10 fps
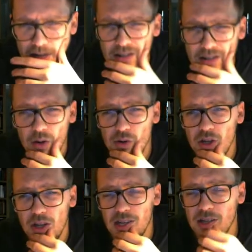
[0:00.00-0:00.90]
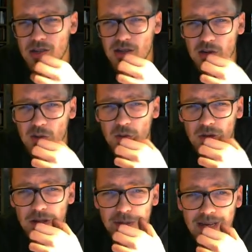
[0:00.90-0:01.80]
Socialists
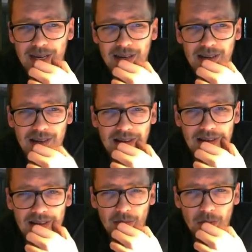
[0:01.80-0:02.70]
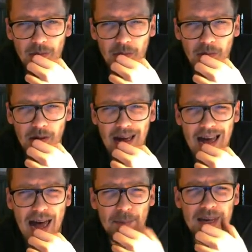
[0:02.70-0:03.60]
would be
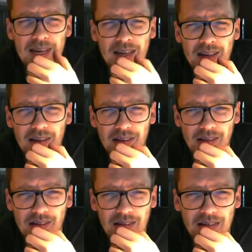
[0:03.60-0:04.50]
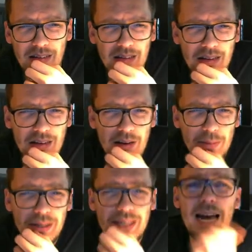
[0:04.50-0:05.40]
happy,
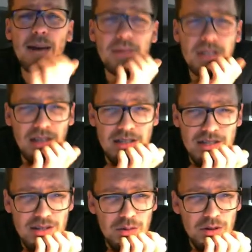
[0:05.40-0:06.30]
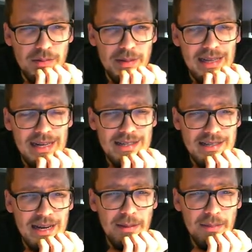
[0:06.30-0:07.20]
but capitalists would be less
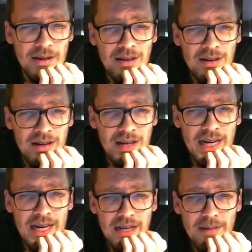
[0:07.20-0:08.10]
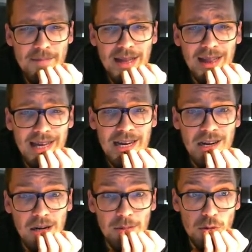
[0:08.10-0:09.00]
happy, and the middle
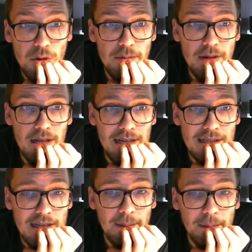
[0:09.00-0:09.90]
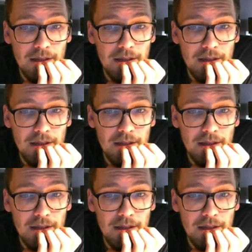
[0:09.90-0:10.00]
incomes would be less happy,